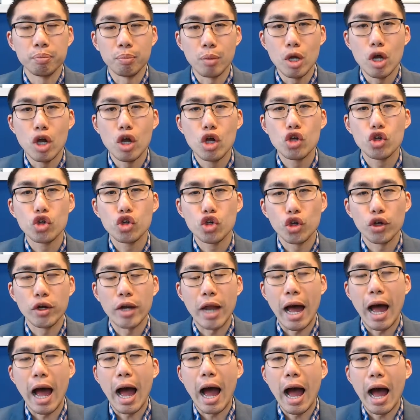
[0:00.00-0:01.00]
should
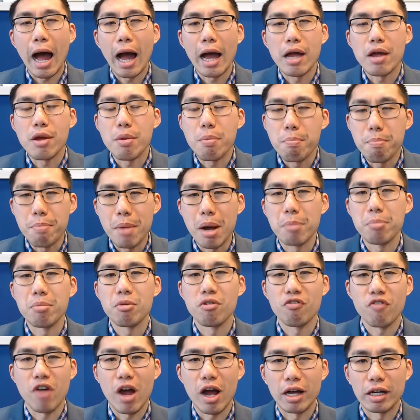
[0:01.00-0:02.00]
I
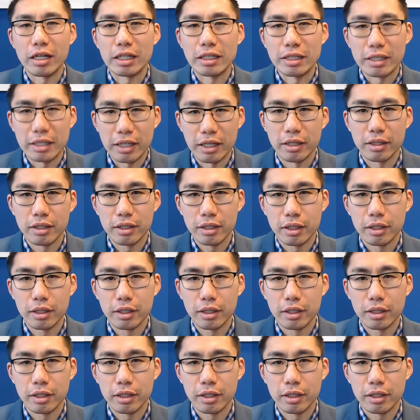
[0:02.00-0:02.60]
memorize it?